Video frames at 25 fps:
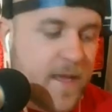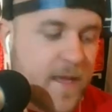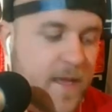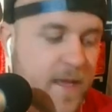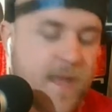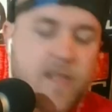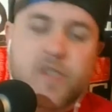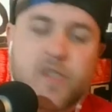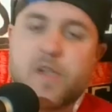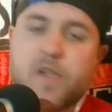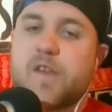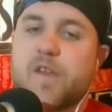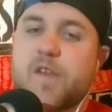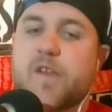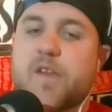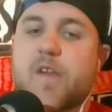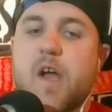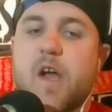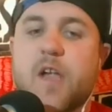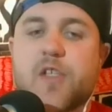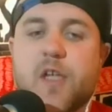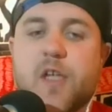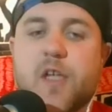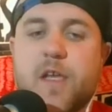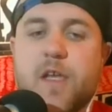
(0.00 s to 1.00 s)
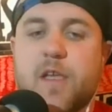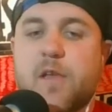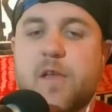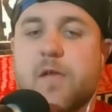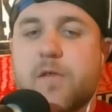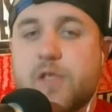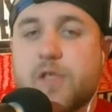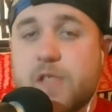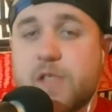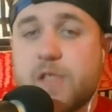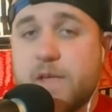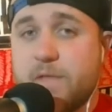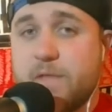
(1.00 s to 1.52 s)
It's just such a
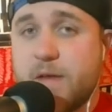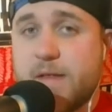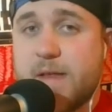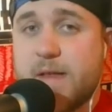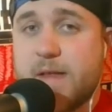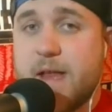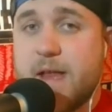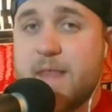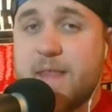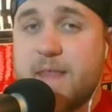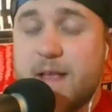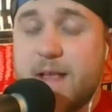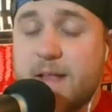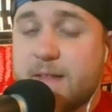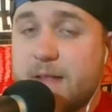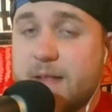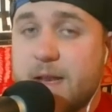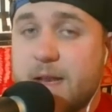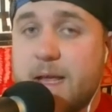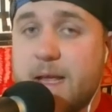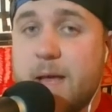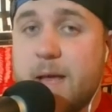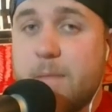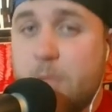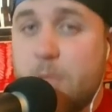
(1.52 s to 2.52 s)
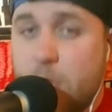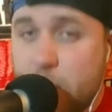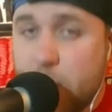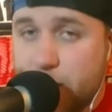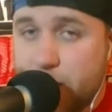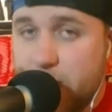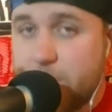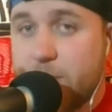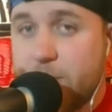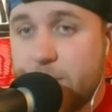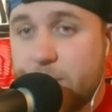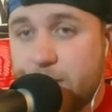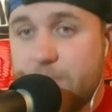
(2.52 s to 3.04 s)
huge difference, and I think it's going to get more
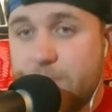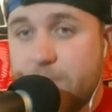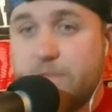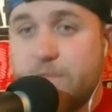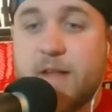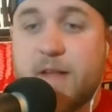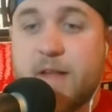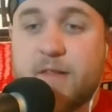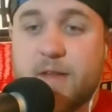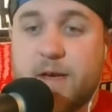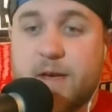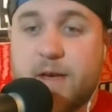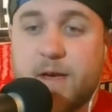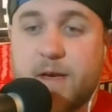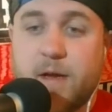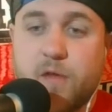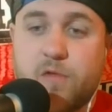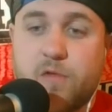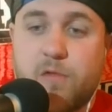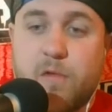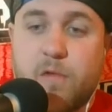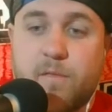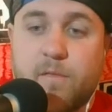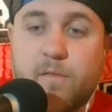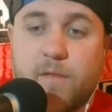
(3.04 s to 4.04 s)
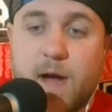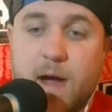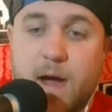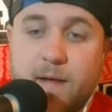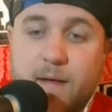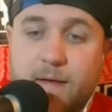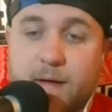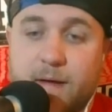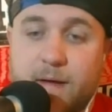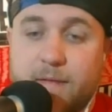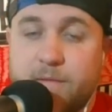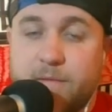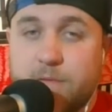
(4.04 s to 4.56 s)
people invested into
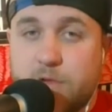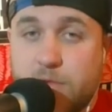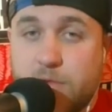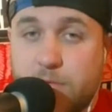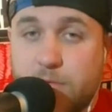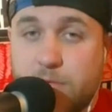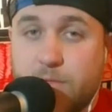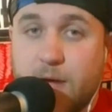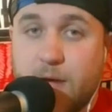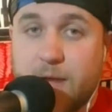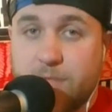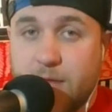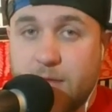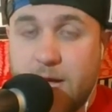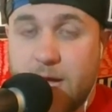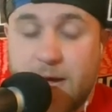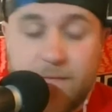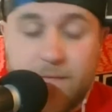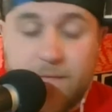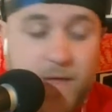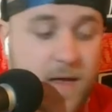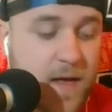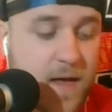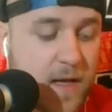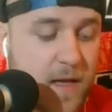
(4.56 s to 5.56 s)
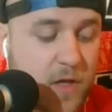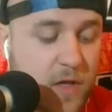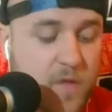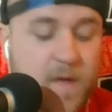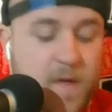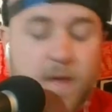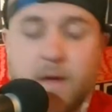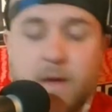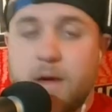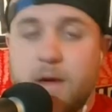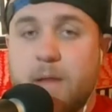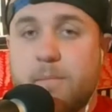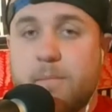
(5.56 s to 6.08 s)
205 Live. It looks
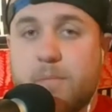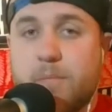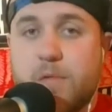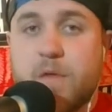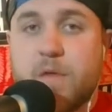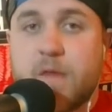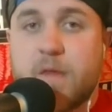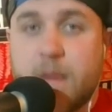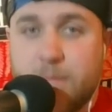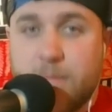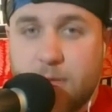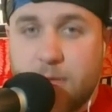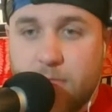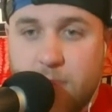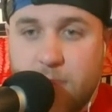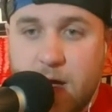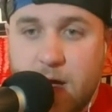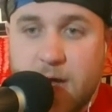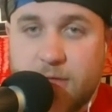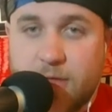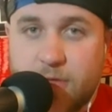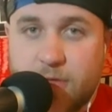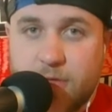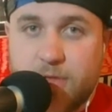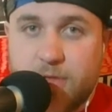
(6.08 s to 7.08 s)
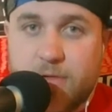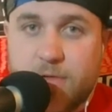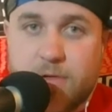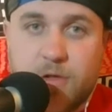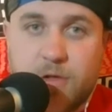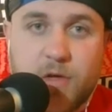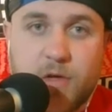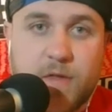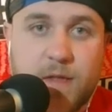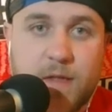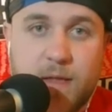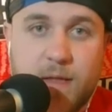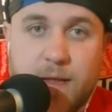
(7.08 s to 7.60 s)
like they're going to boost up the roster, too. It
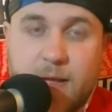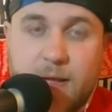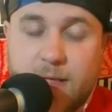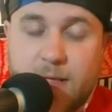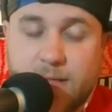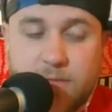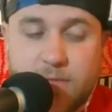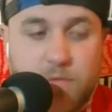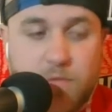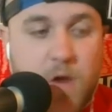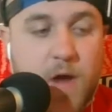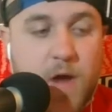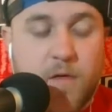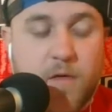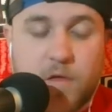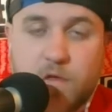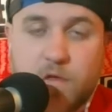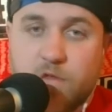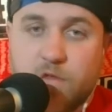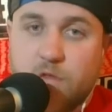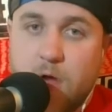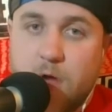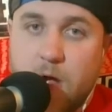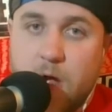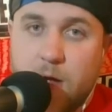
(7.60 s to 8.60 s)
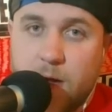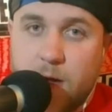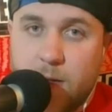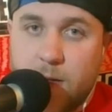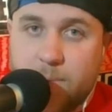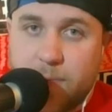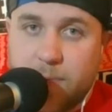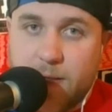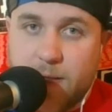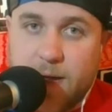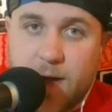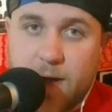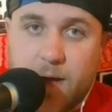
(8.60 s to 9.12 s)
looks like they got Roderick Strong
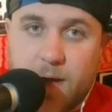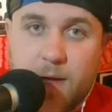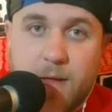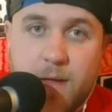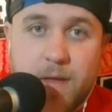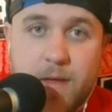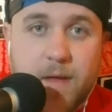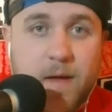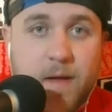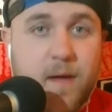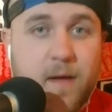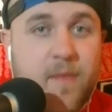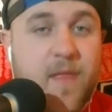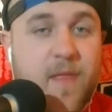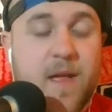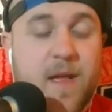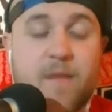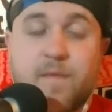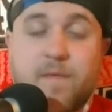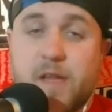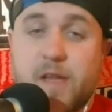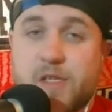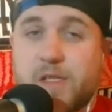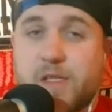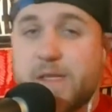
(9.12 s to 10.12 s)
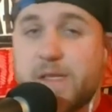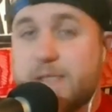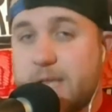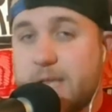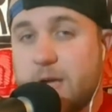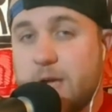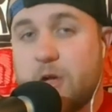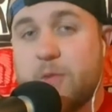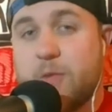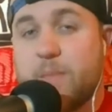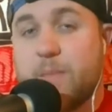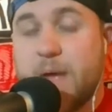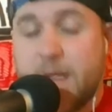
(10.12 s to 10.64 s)
up there. I think eventually
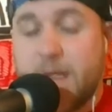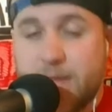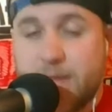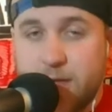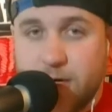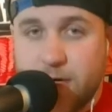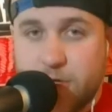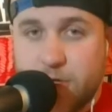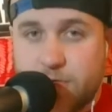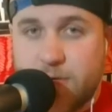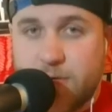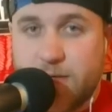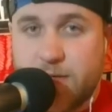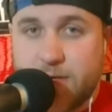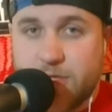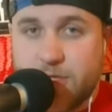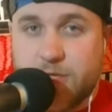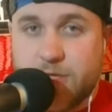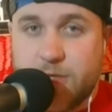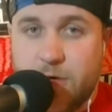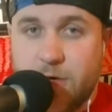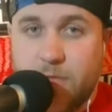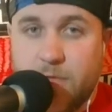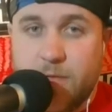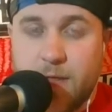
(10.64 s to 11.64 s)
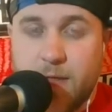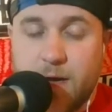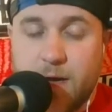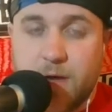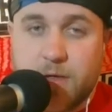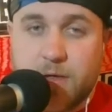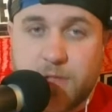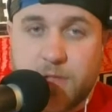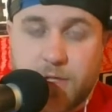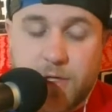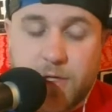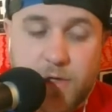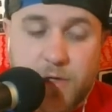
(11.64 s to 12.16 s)
Tyler Bates is going to transition over
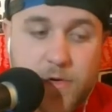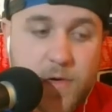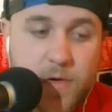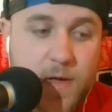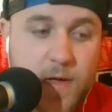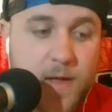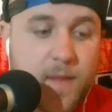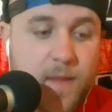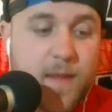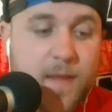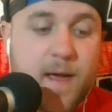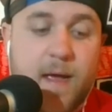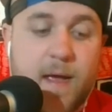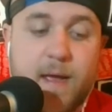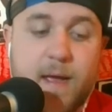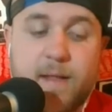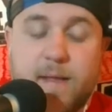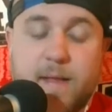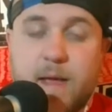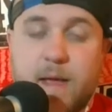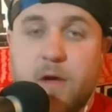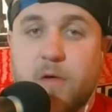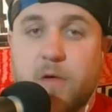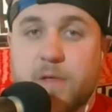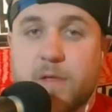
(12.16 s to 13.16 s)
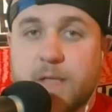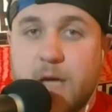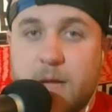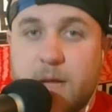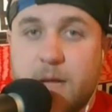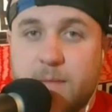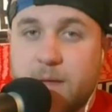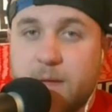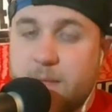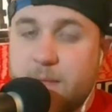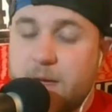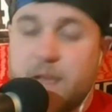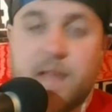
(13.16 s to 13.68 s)
there, too. They got Hideo
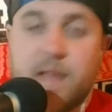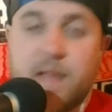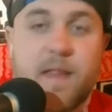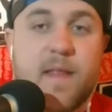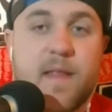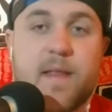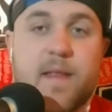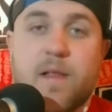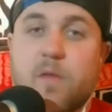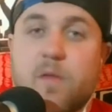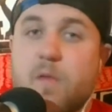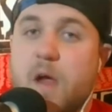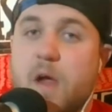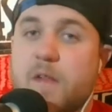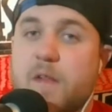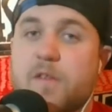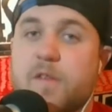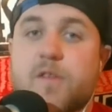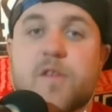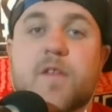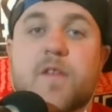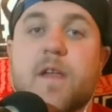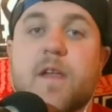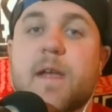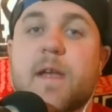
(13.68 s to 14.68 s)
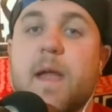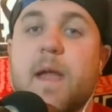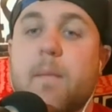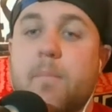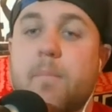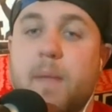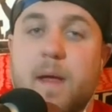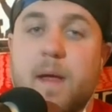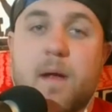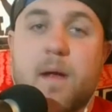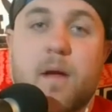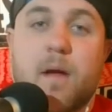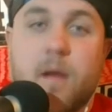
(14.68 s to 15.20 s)
Itami up there. I think the roster is just going to get
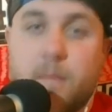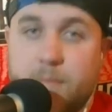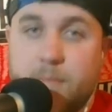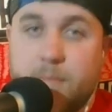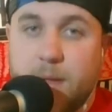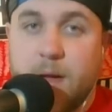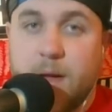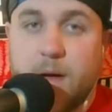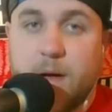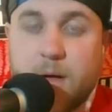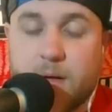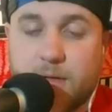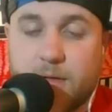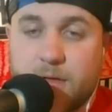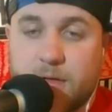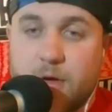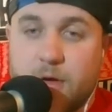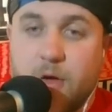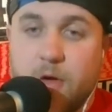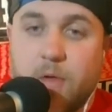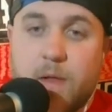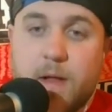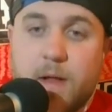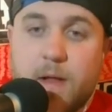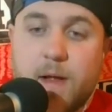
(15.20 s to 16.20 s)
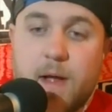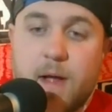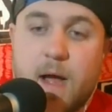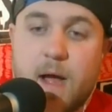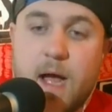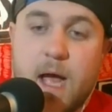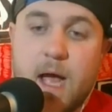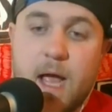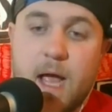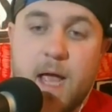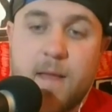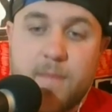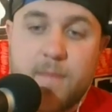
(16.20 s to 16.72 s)
bigger and bigger, so
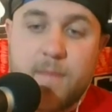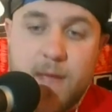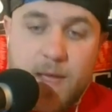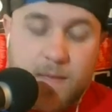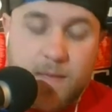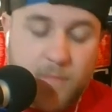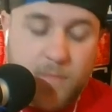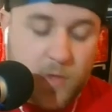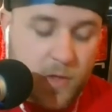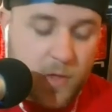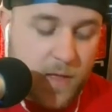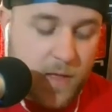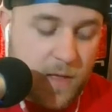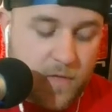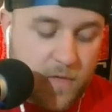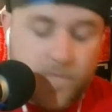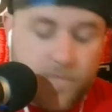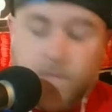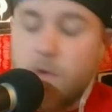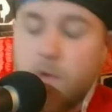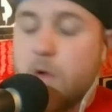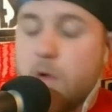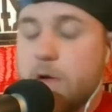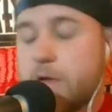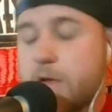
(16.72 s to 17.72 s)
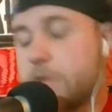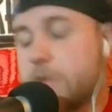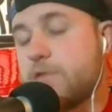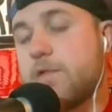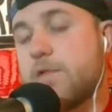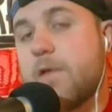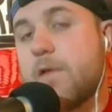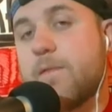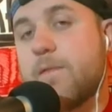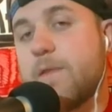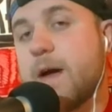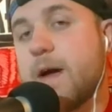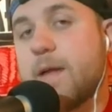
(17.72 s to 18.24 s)
I am looking forward to
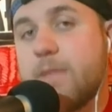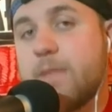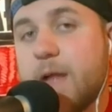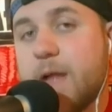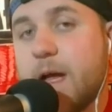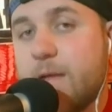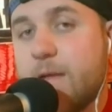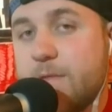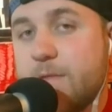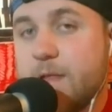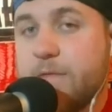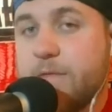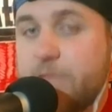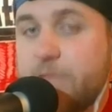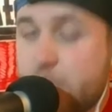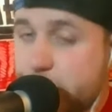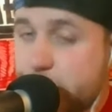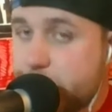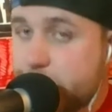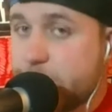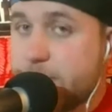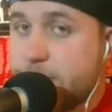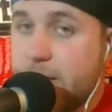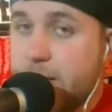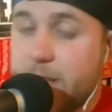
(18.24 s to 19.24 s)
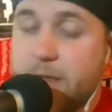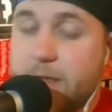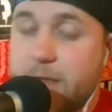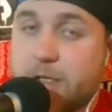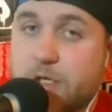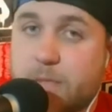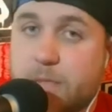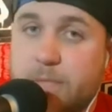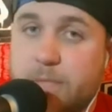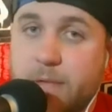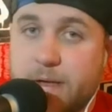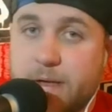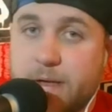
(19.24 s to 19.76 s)
205 Live in the future now that
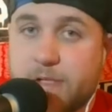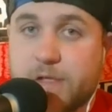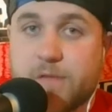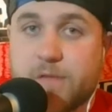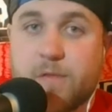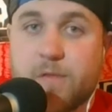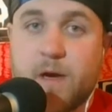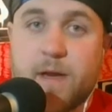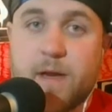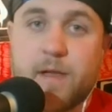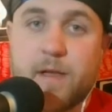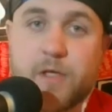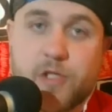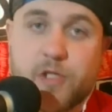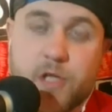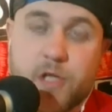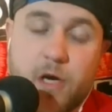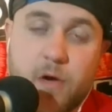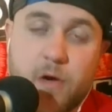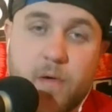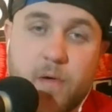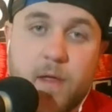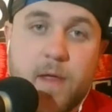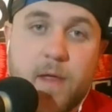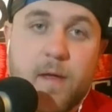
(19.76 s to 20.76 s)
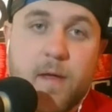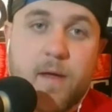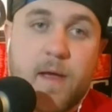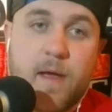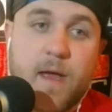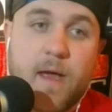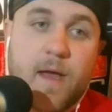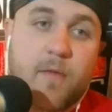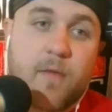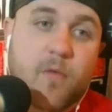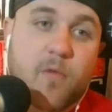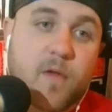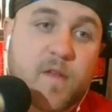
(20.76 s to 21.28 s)
Triple H is running the show,
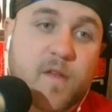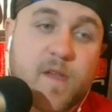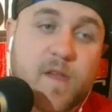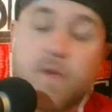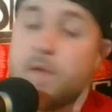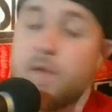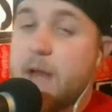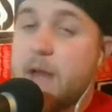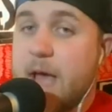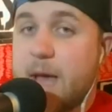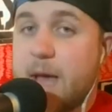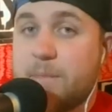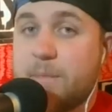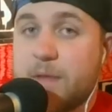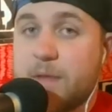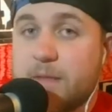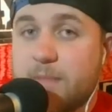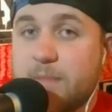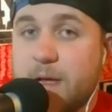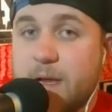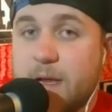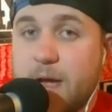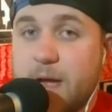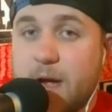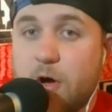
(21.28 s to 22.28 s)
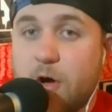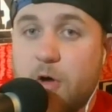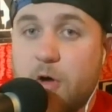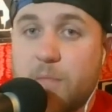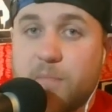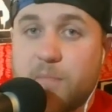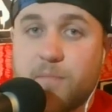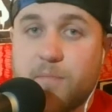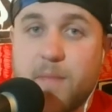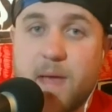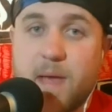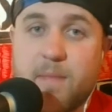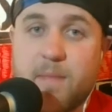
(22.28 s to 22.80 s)
and we'll see what happens, man. I
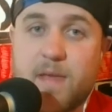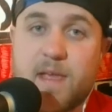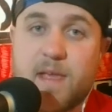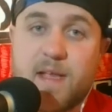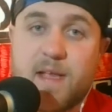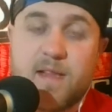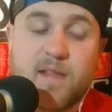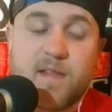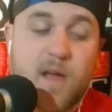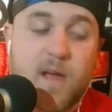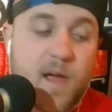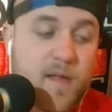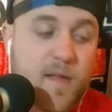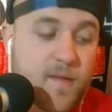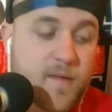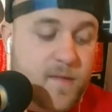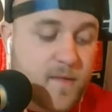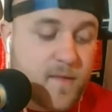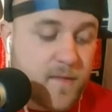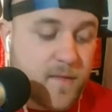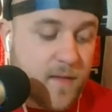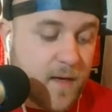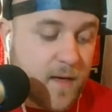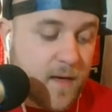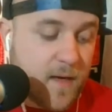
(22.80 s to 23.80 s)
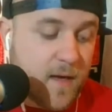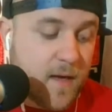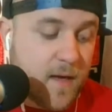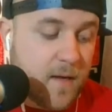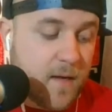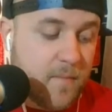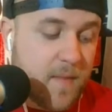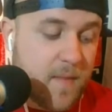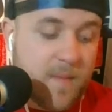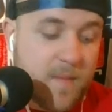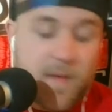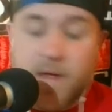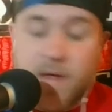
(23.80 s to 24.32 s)
hope maybe he does
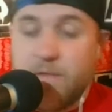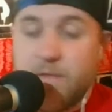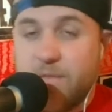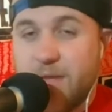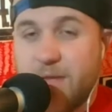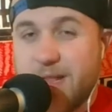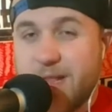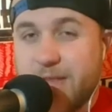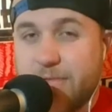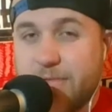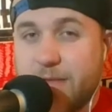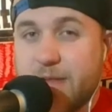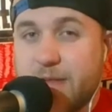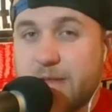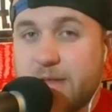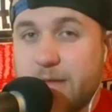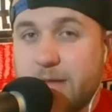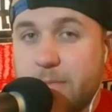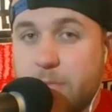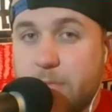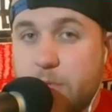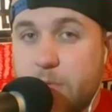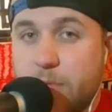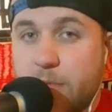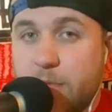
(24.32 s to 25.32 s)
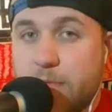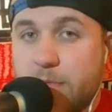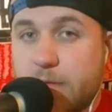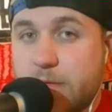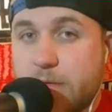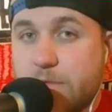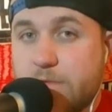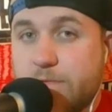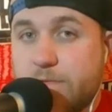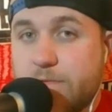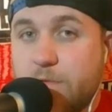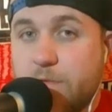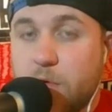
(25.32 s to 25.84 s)
maybe convince Vince to move it
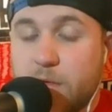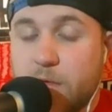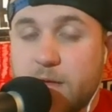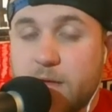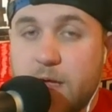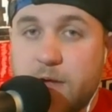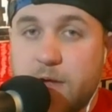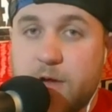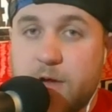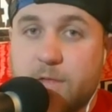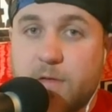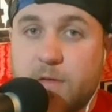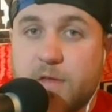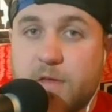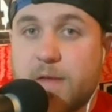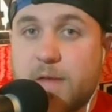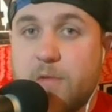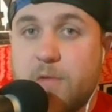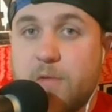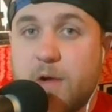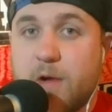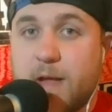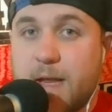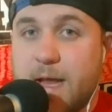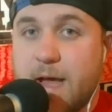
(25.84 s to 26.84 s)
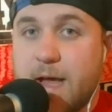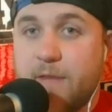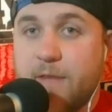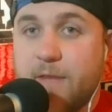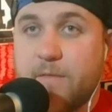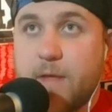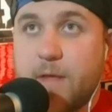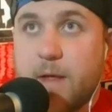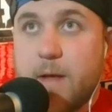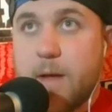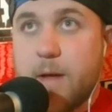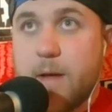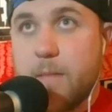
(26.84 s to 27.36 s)
to Full Sail University, where he can
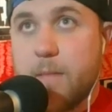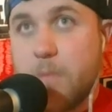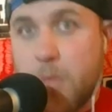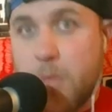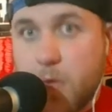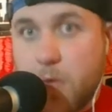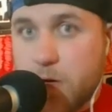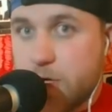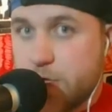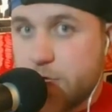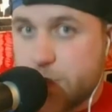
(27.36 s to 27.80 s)
have more